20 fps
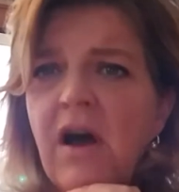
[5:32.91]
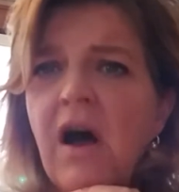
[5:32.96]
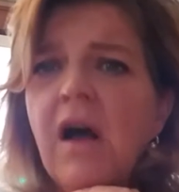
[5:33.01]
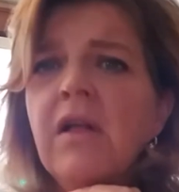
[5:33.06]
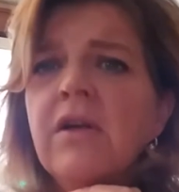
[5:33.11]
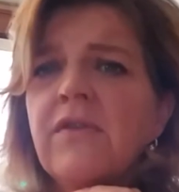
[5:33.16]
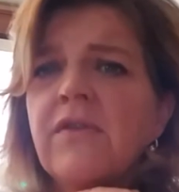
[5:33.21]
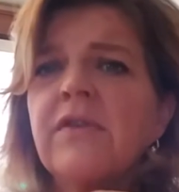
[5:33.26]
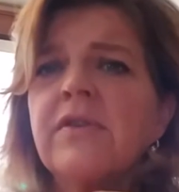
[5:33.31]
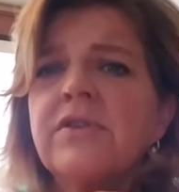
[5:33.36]

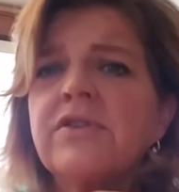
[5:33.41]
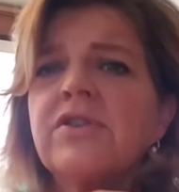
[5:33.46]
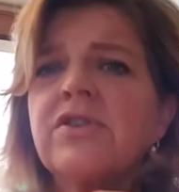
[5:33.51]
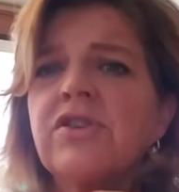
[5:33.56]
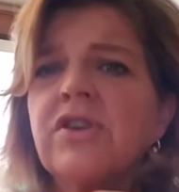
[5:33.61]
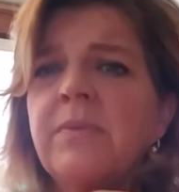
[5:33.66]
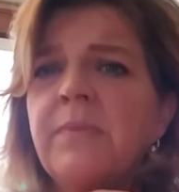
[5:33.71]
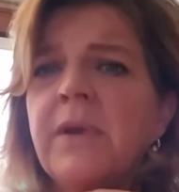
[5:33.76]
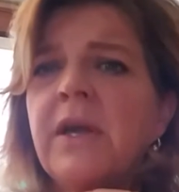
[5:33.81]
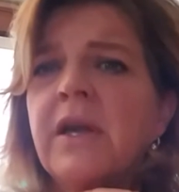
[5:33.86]
All of it
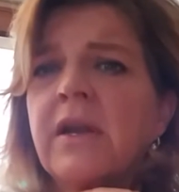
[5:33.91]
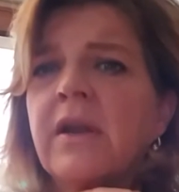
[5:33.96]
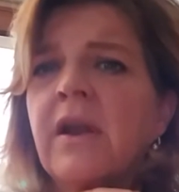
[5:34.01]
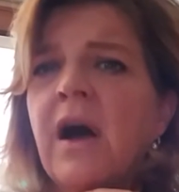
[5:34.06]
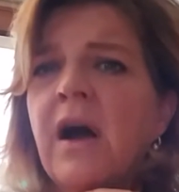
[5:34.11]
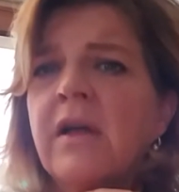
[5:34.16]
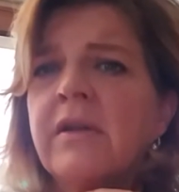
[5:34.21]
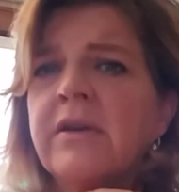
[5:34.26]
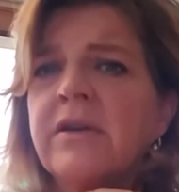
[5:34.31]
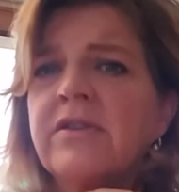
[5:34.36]
should be
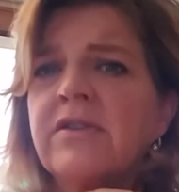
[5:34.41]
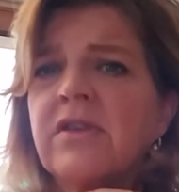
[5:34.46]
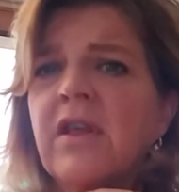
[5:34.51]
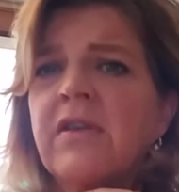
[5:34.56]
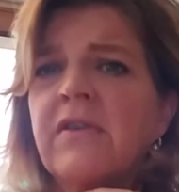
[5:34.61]
acknowledged,